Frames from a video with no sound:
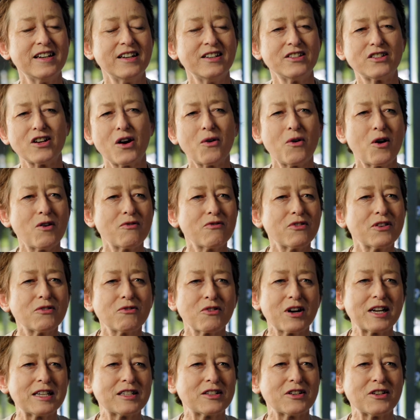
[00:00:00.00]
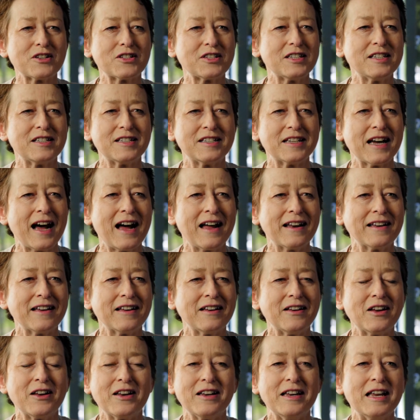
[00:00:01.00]
So often research is done
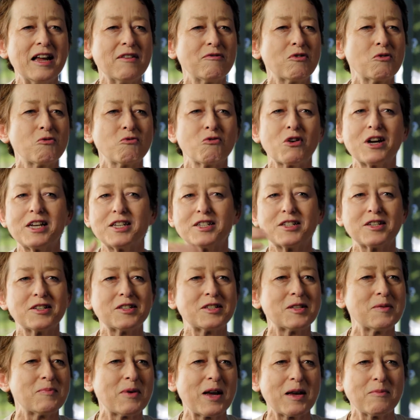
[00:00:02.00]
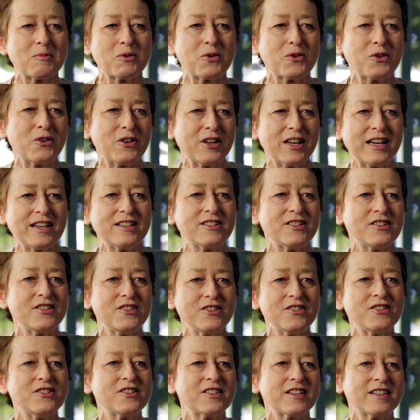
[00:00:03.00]
and never reaches the people who need to
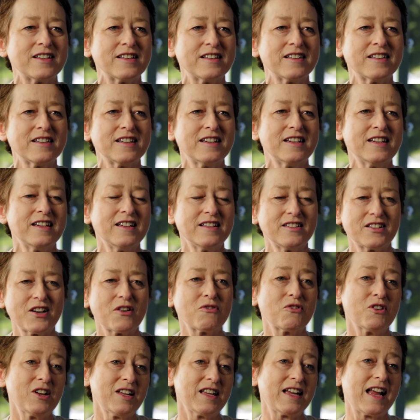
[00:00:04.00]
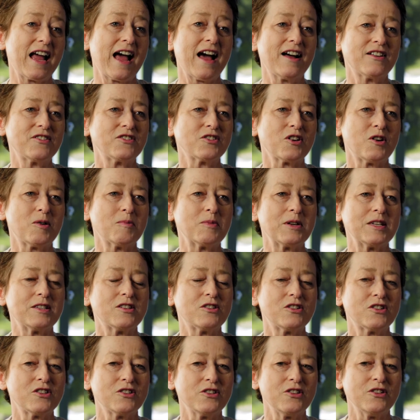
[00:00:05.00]
use it. So really our job is
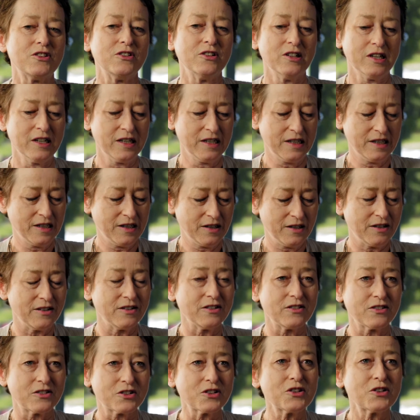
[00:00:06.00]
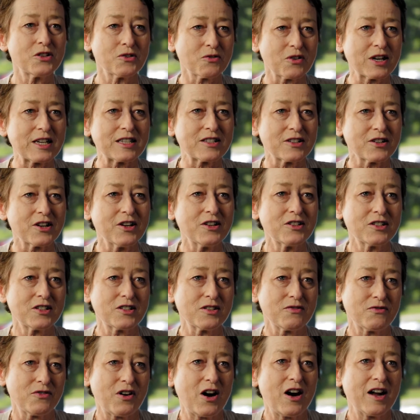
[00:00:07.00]
to do the research
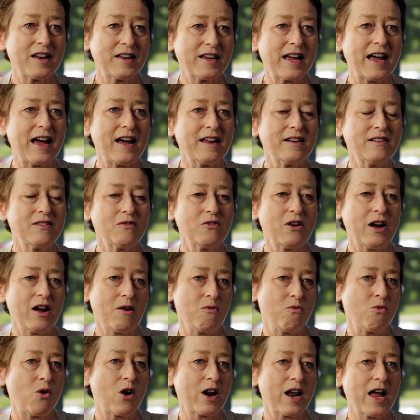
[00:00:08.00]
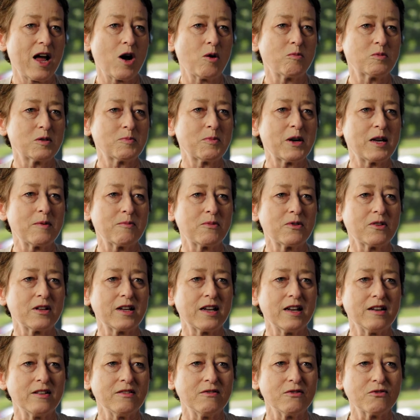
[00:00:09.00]
to find out what helps people
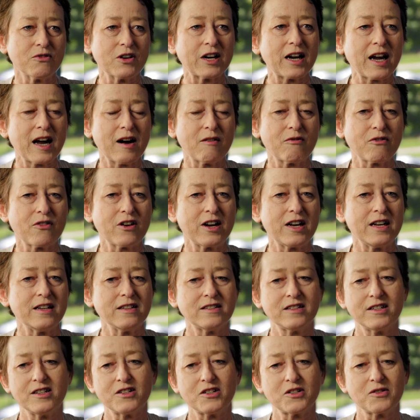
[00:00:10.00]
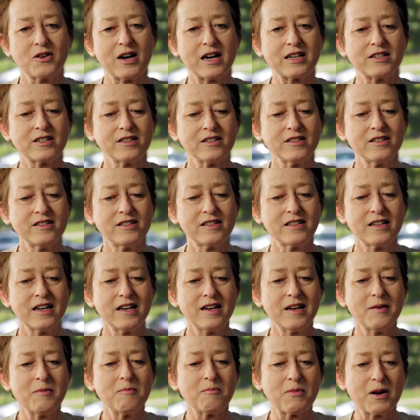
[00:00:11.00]
in recovery situations,
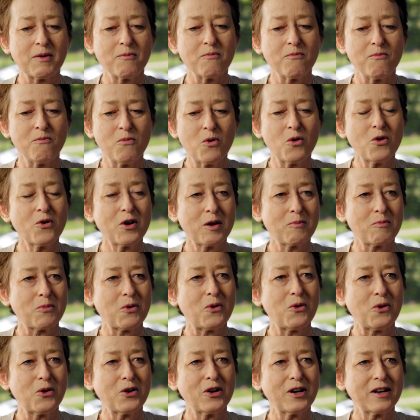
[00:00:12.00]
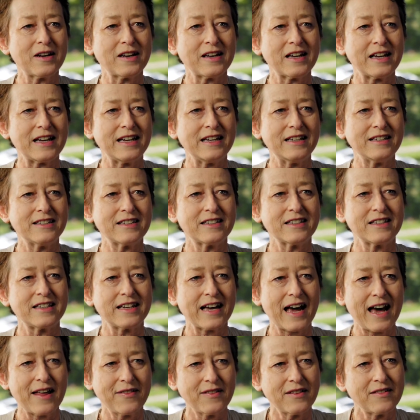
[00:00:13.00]
but more importantly, to
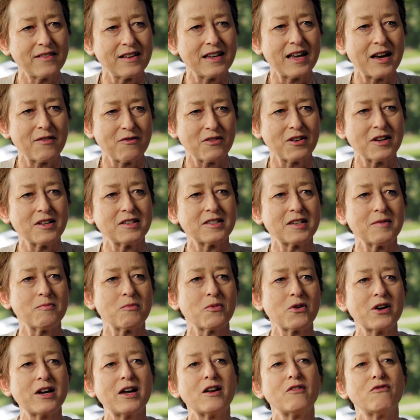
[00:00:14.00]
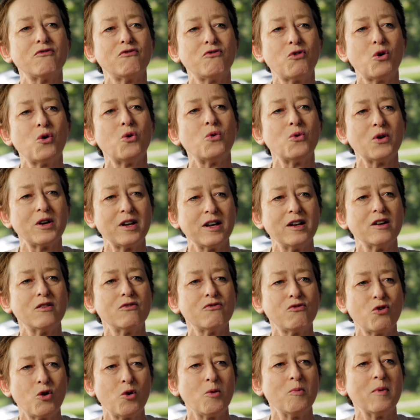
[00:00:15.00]
gather the evidence and bring it forward in a
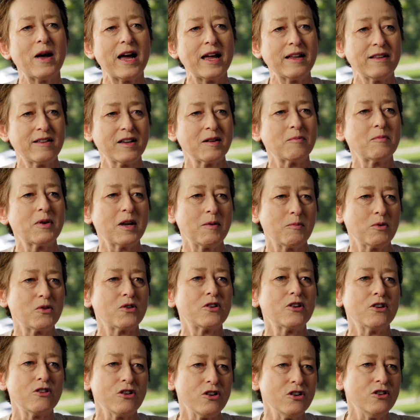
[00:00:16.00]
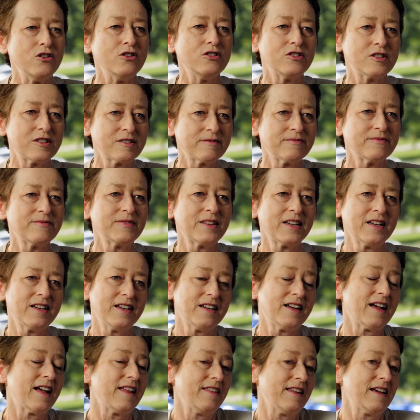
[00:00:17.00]
format that people can use.
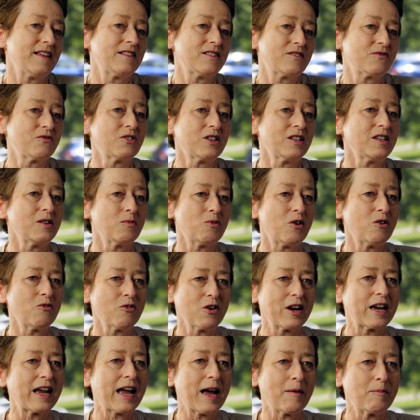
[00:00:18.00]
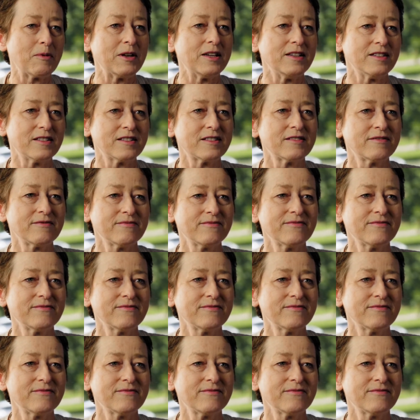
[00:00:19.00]
And that's really what RECAP is.